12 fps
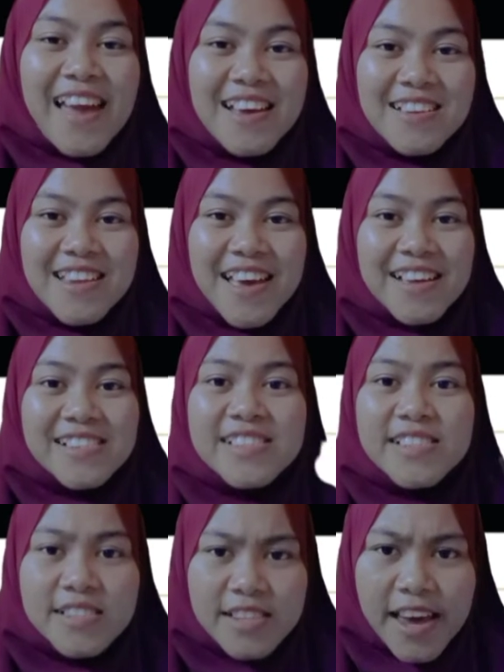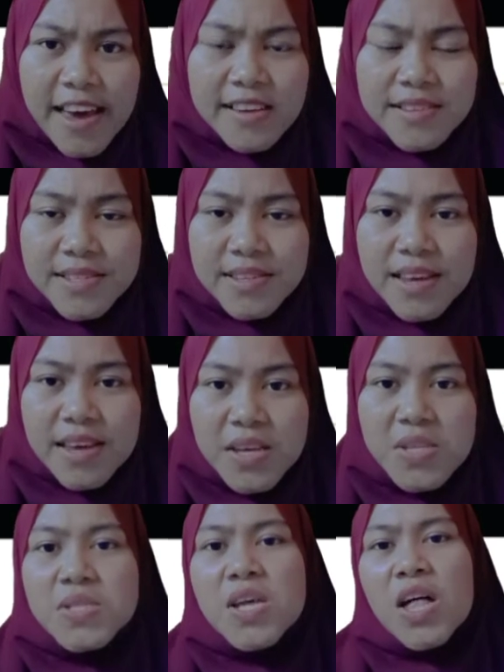And then the next
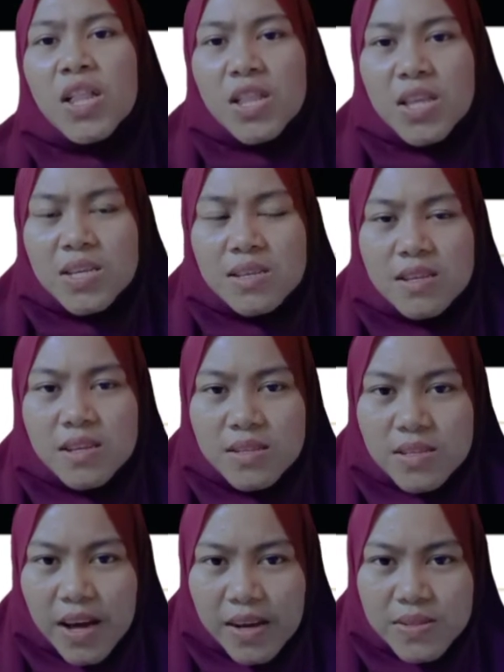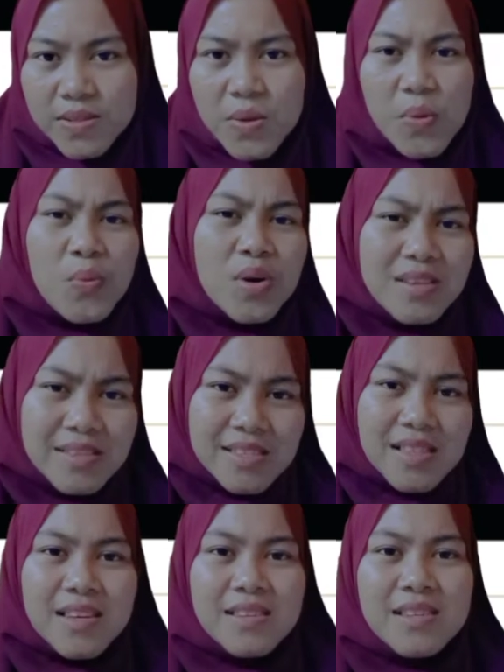is listening task. What is
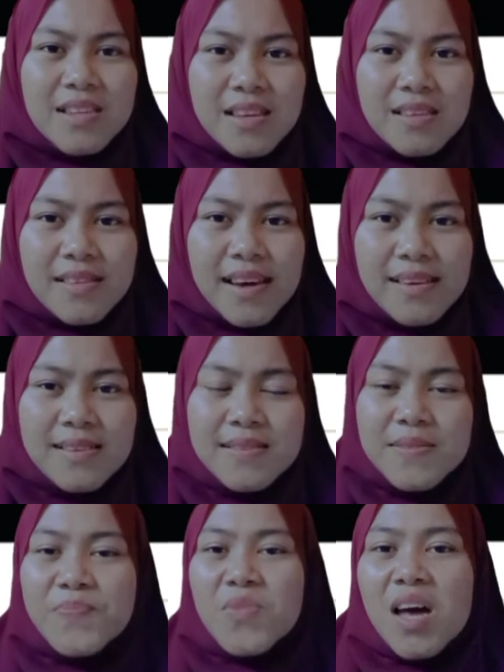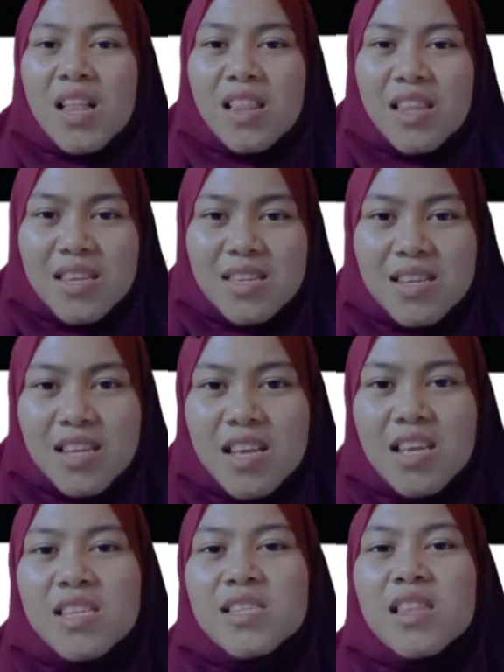listening task? Listening
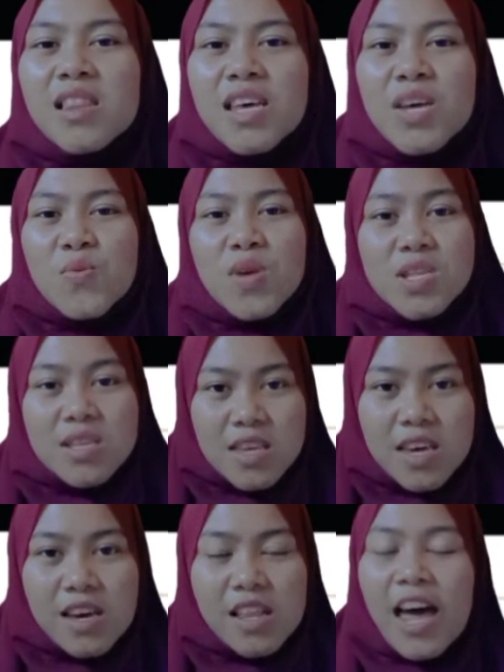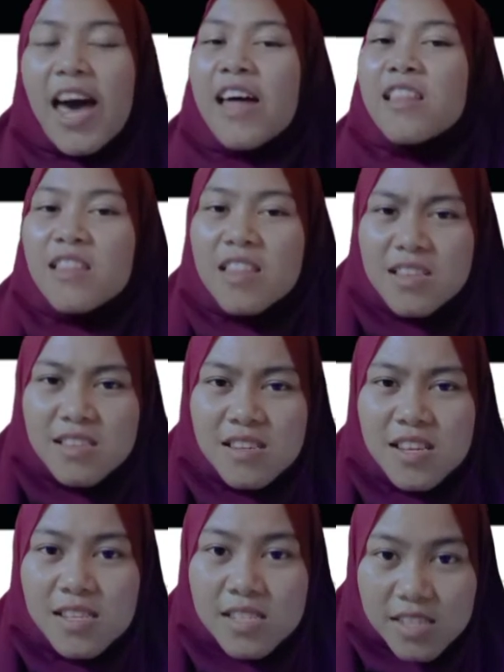is a language skill, and
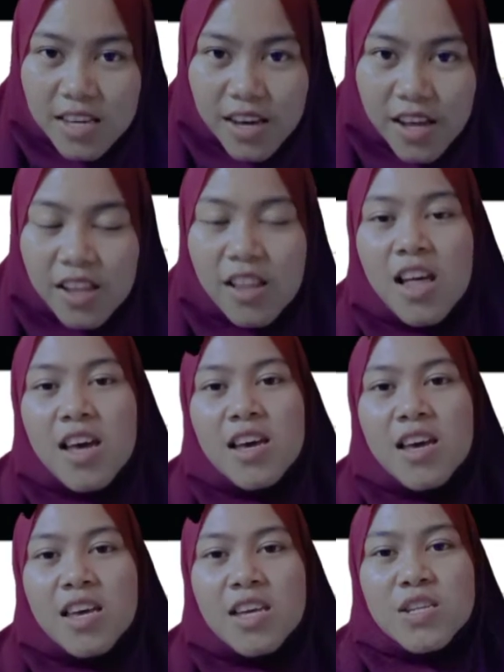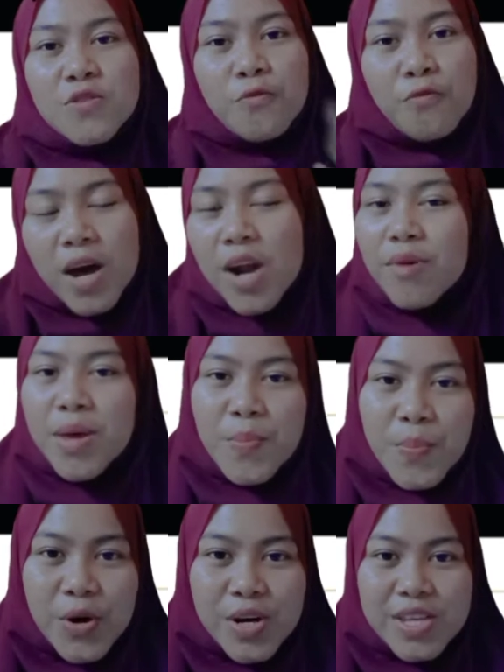listening skill is very
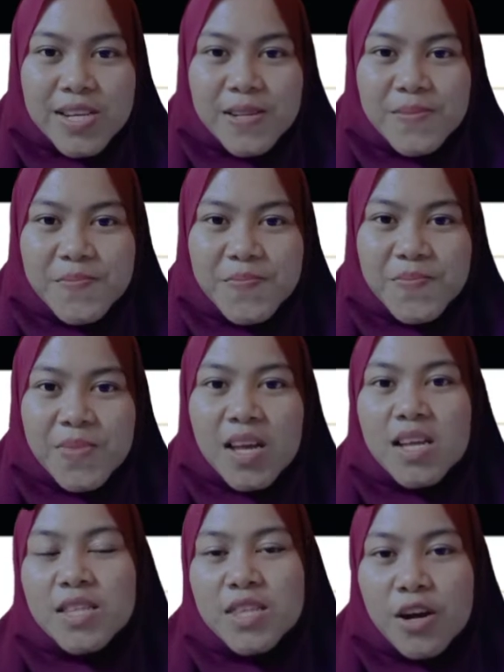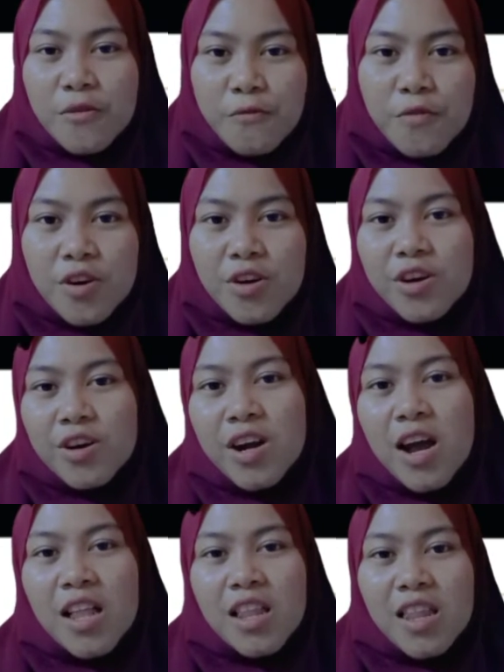important. Therefore,
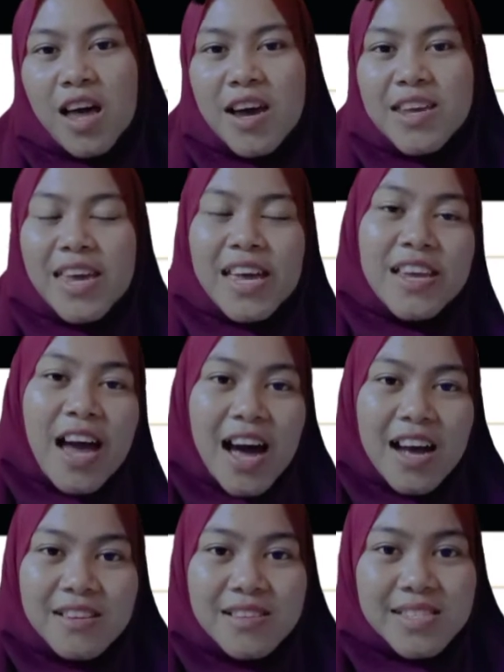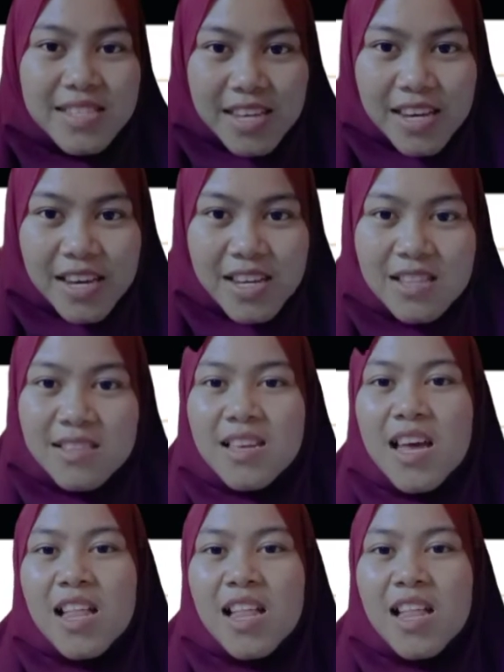like any other skills,